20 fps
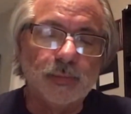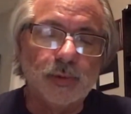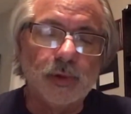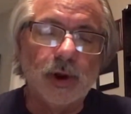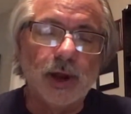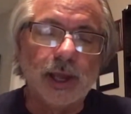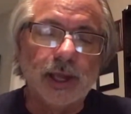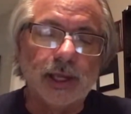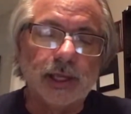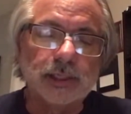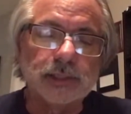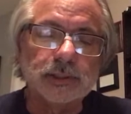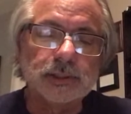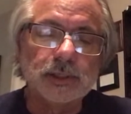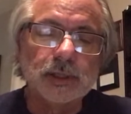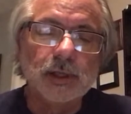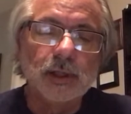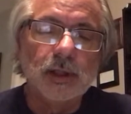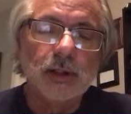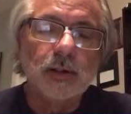praise,
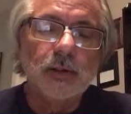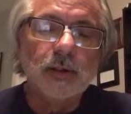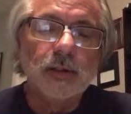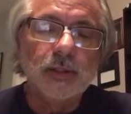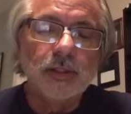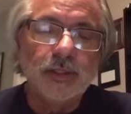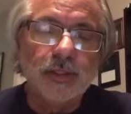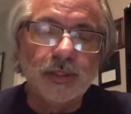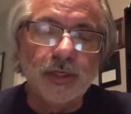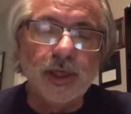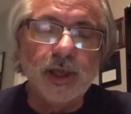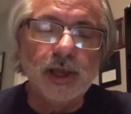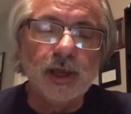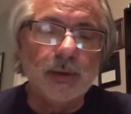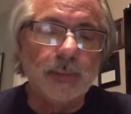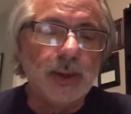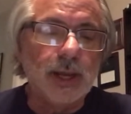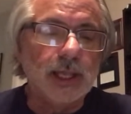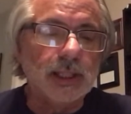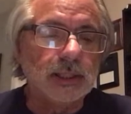think
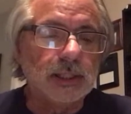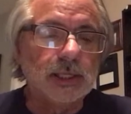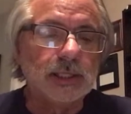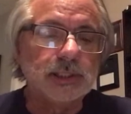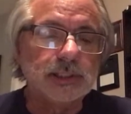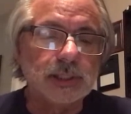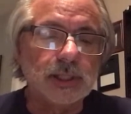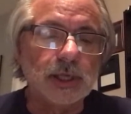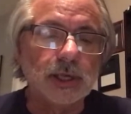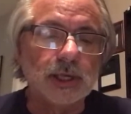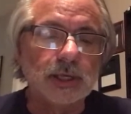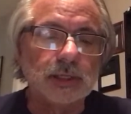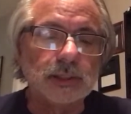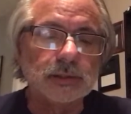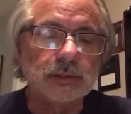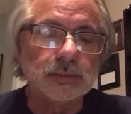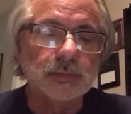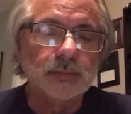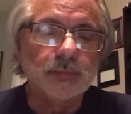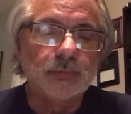about these
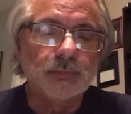things.